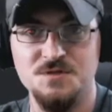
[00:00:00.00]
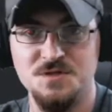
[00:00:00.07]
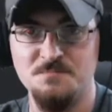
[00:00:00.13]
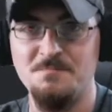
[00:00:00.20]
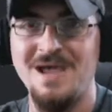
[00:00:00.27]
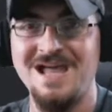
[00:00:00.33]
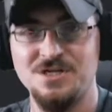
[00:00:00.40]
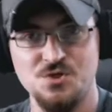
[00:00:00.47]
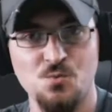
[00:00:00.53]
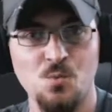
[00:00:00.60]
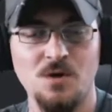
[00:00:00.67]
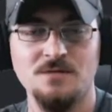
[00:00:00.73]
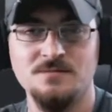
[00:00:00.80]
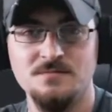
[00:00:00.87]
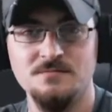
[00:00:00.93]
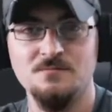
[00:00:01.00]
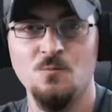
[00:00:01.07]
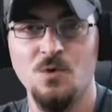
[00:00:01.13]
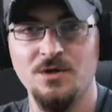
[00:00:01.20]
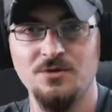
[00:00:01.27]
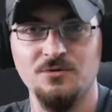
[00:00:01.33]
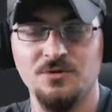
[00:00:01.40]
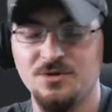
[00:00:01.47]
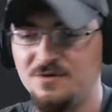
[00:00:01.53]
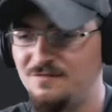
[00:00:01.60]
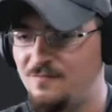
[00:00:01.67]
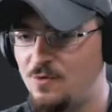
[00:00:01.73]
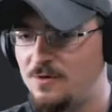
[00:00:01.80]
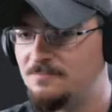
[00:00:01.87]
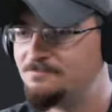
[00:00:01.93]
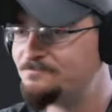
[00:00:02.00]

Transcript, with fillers: to match what what you're looking for.